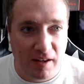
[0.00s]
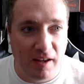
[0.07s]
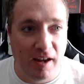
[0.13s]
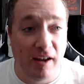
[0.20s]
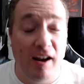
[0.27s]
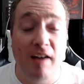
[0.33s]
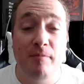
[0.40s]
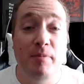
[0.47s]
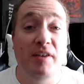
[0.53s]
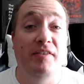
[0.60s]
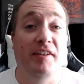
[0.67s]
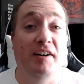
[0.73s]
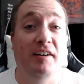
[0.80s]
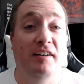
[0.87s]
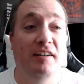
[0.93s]
And I've
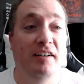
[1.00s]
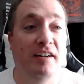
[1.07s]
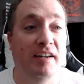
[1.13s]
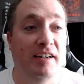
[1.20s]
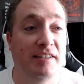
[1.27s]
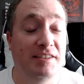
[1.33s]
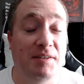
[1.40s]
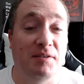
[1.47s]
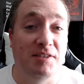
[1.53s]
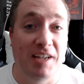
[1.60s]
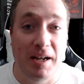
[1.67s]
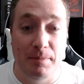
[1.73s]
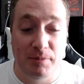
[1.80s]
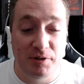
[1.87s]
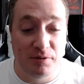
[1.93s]
been there several
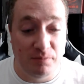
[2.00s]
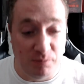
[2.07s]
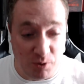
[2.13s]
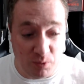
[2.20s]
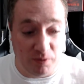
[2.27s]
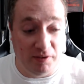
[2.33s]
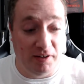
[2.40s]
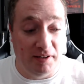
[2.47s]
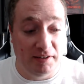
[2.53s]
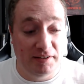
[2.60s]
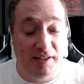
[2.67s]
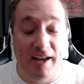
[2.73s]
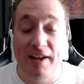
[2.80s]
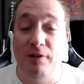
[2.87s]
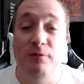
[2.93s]
times doing
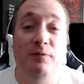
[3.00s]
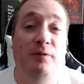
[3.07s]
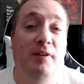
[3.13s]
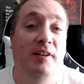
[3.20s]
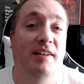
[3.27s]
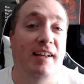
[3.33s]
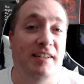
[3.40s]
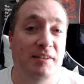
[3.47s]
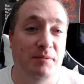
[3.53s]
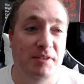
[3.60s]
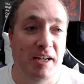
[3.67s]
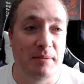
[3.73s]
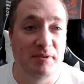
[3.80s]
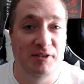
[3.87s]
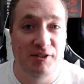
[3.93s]
this. I don't feel like
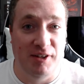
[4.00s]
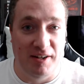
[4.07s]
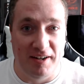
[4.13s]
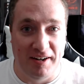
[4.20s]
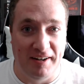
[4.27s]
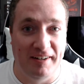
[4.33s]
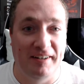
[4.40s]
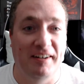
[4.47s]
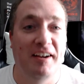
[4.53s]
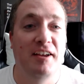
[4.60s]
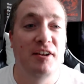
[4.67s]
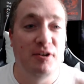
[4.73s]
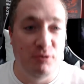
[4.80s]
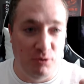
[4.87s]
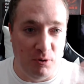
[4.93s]
sometimes sitting here
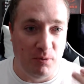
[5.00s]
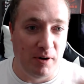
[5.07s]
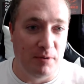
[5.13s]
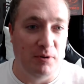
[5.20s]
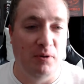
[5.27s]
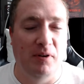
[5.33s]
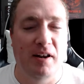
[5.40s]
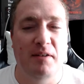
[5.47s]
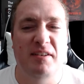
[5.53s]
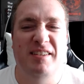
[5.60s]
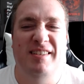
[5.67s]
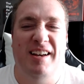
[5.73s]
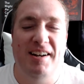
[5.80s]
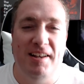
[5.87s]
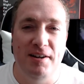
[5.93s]
doing what I'm doing. I'm
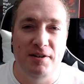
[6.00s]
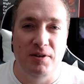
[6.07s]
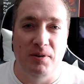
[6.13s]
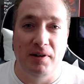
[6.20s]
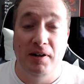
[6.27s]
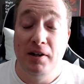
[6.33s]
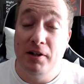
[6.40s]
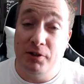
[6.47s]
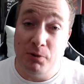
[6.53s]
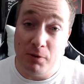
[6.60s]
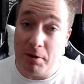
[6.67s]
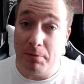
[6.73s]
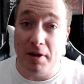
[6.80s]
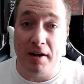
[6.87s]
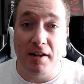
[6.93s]
just not into it. So
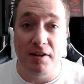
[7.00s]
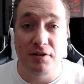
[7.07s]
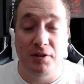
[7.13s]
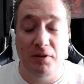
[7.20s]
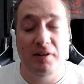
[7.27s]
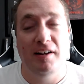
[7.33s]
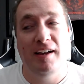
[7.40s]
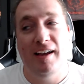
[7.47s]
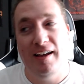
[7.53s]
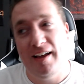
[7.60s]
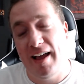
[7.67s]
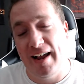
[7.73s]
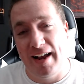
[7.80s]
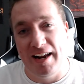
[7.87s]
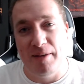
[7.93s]
when I'm not into it,
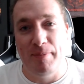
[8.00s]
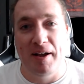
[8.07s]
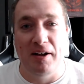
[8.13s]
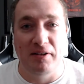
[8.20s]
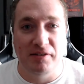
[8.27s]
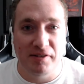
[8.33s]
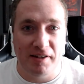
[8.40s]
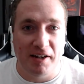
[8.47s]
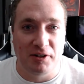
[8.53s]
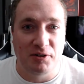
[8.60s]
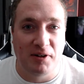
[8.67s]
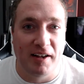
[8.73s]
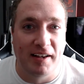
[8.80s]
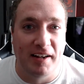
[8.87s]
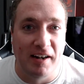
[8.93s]
I got to balance. I'll
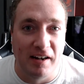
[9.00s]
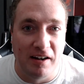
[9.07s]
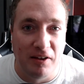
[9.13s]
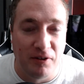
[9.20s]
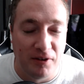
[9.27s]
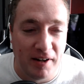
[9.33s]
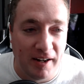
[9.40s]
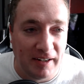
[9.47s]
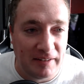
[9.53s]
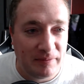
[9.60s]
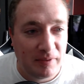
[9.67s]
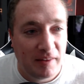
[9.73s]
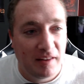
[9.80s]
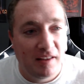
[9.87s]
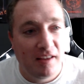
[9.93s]
try again another day.
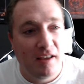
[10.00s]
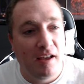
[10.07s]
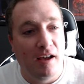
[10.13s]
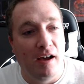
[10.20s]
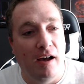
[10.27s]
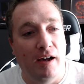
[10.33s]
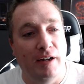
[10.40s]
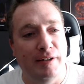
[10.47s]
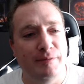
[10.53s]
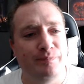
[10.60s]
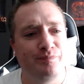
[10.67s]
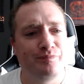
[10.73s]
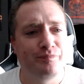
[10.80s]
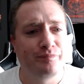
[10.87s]
But